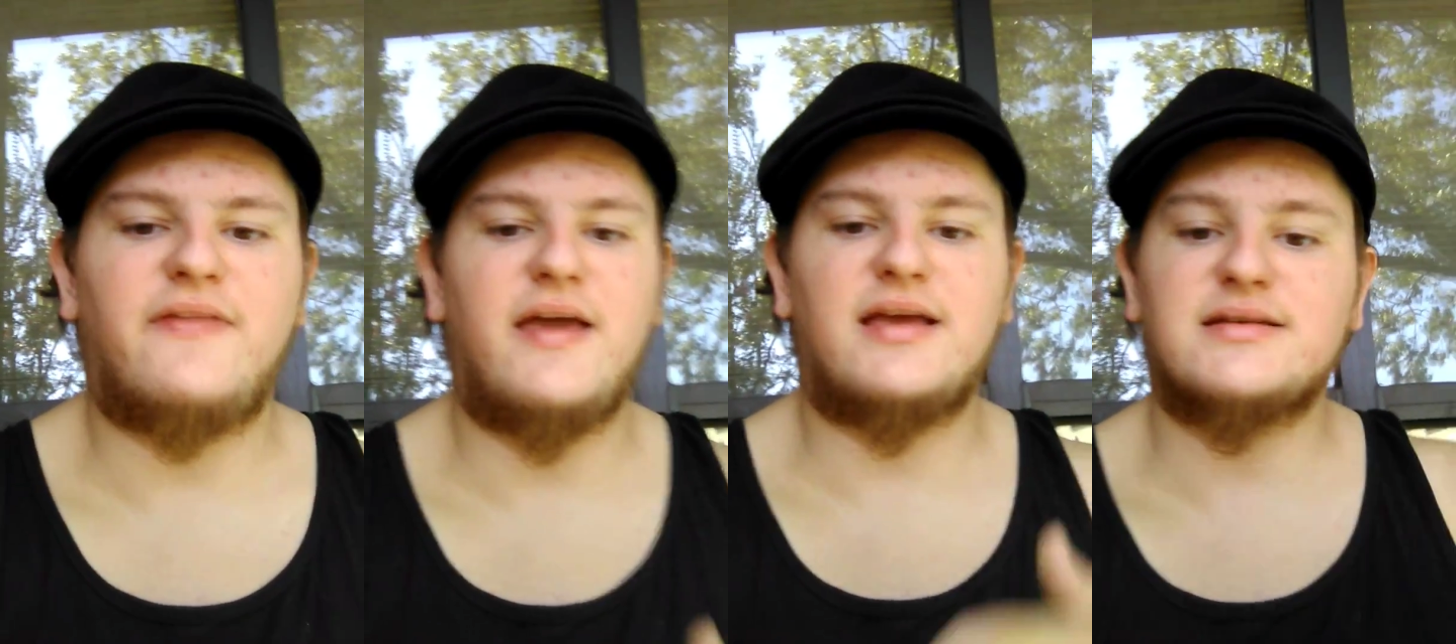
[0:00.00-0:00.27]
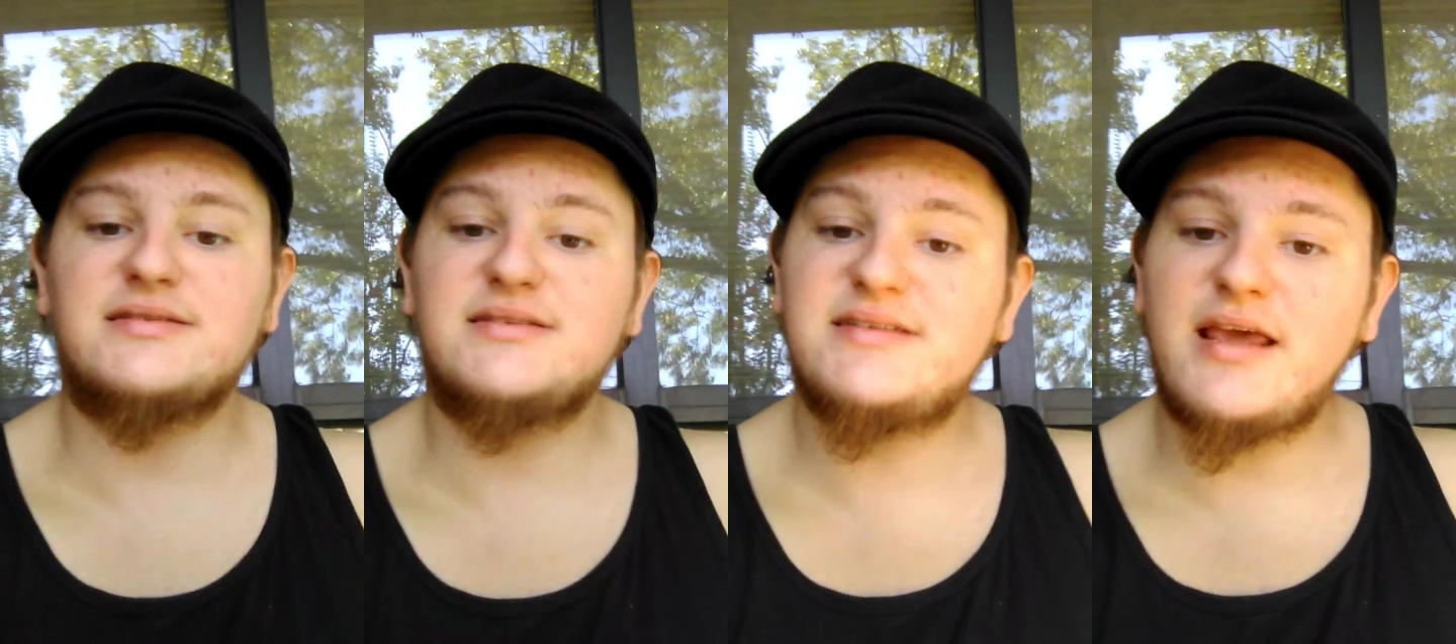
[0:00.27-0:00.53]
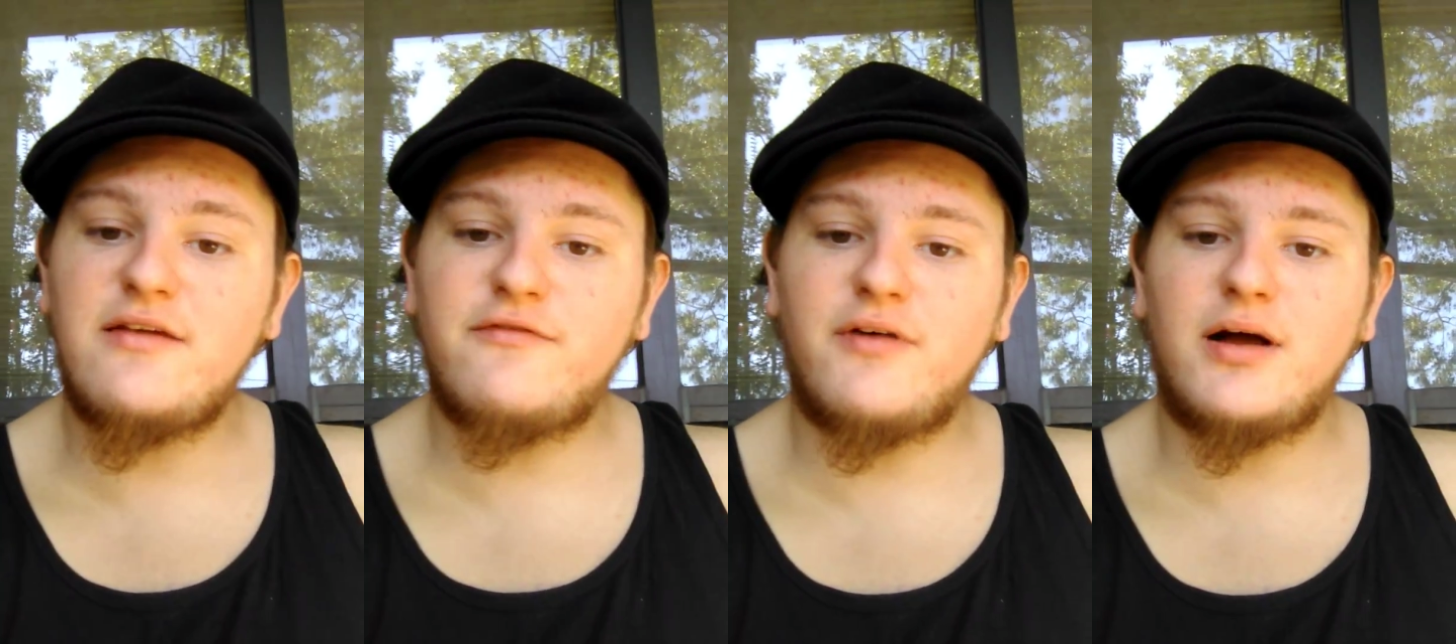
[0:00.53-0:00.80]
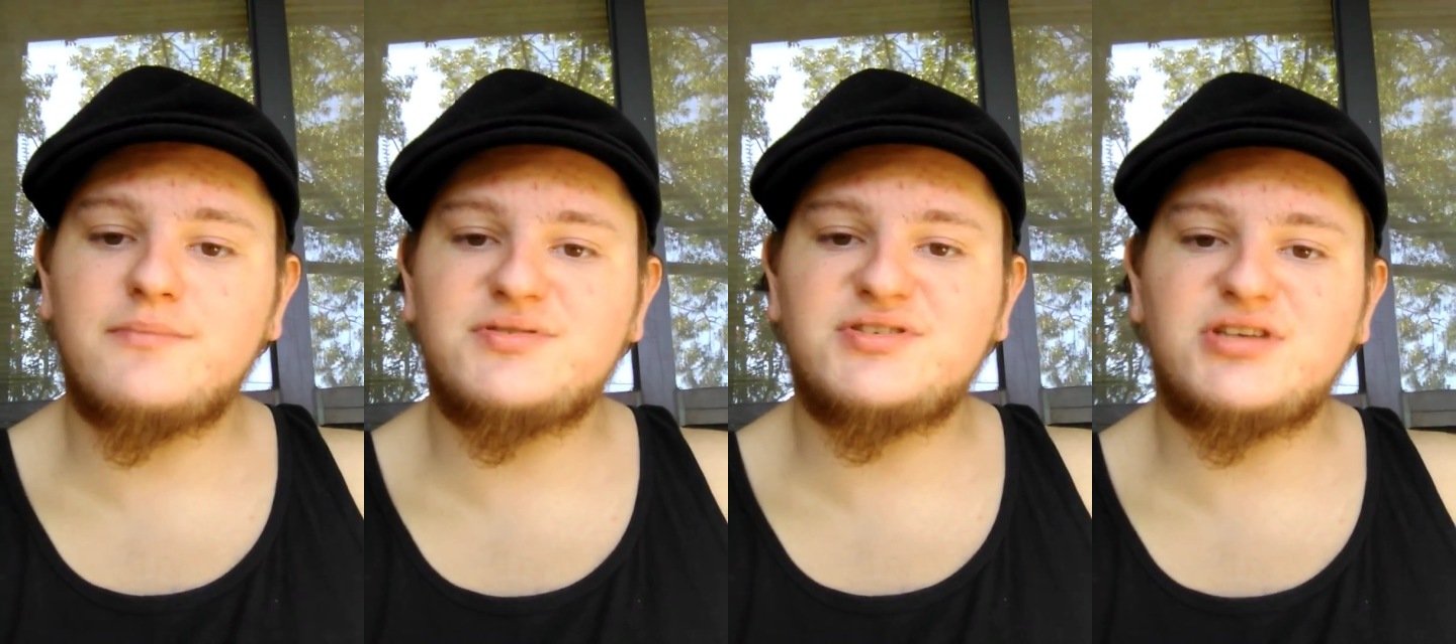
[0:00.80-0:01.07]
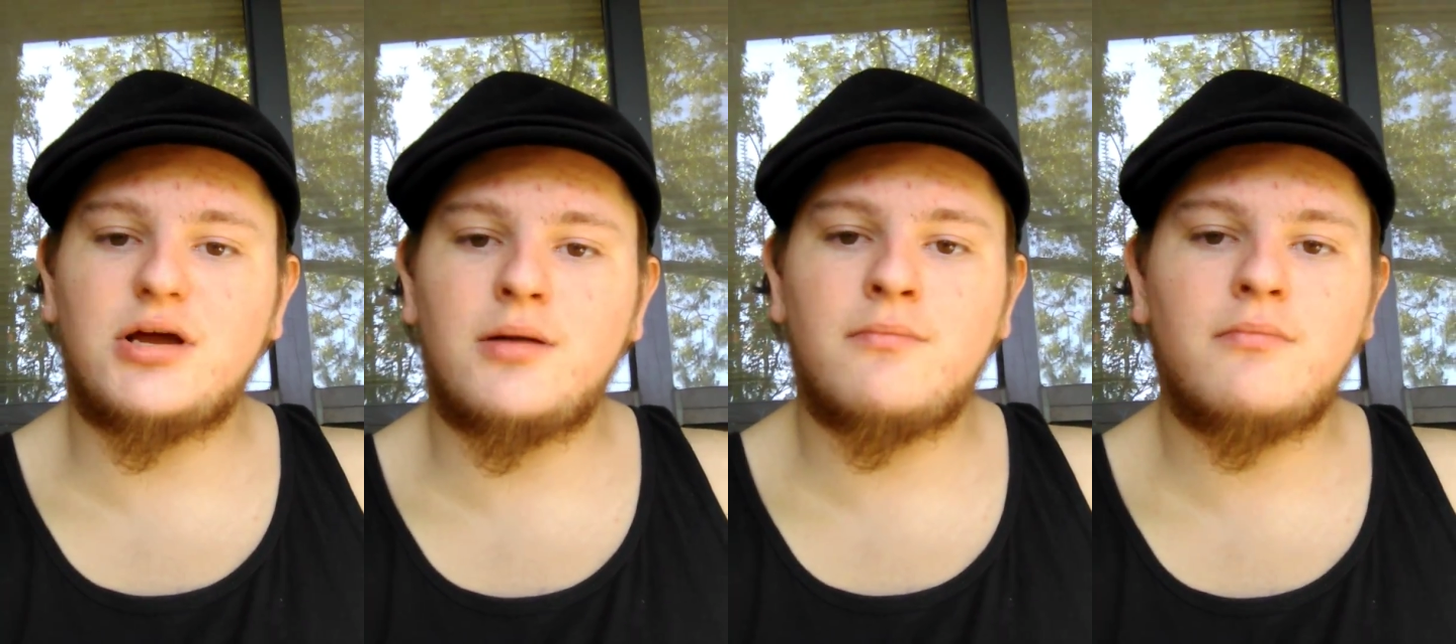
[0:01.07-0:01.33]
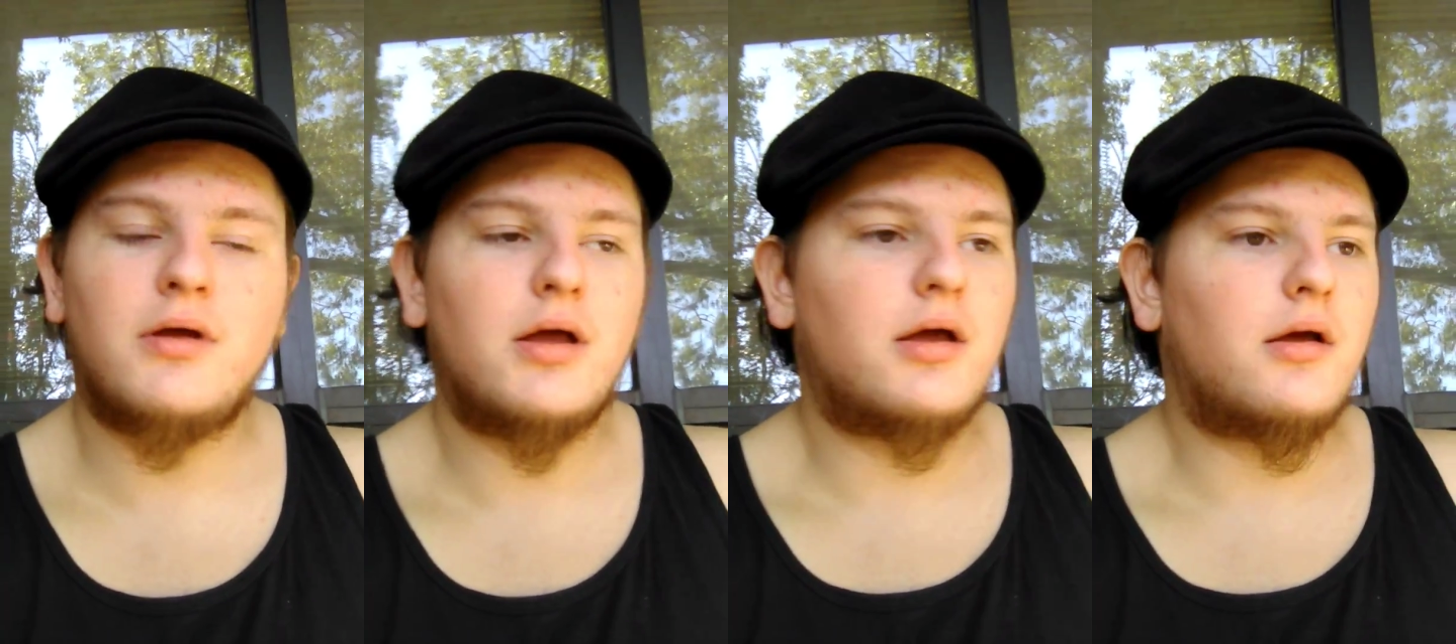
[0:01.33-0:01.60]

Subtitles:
They can save up some